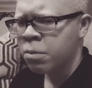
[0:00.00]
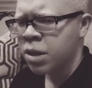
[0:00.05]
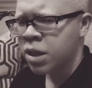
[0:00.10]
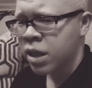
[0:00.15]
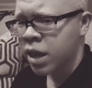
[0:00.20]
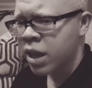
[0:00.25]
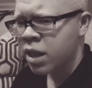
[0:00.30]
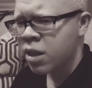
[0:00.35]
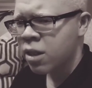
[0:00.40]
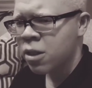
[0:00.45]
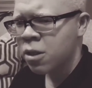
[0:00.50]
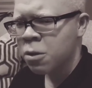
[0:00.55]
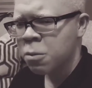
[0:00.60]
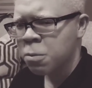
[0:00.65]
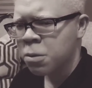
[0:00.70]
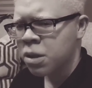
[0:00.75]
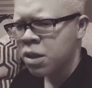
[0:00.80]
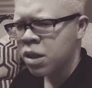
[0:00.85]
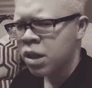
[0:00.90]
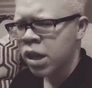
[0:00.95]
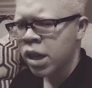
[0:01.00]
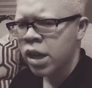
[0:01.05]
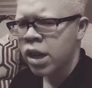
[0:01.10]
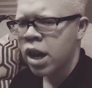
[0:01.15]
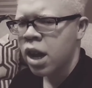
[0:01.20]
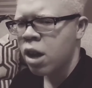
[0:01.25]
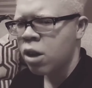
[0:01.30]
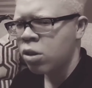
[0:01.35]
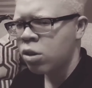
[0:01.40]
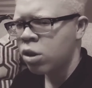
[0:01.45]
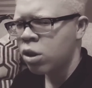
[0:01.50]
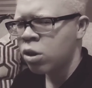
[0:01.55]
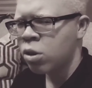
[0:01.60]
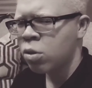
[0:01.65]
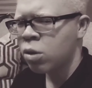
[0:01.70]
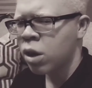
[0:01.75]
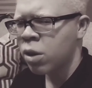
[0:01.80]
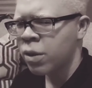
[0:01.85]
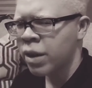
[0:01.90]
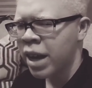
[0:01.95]
Besides the 2%, how
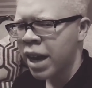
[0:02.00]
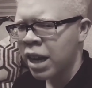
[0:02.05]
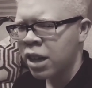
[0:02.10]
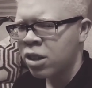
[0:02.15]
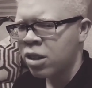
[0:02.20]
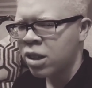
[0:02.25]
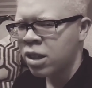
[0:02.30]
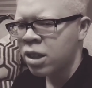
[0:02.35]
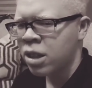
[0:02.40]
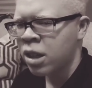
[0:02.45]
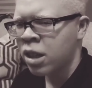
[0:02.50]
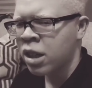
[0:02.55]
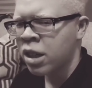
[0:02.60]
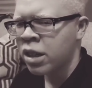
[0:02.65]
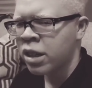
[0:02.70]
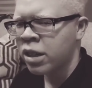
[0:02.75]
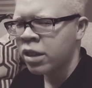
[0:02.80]
low are we actually talking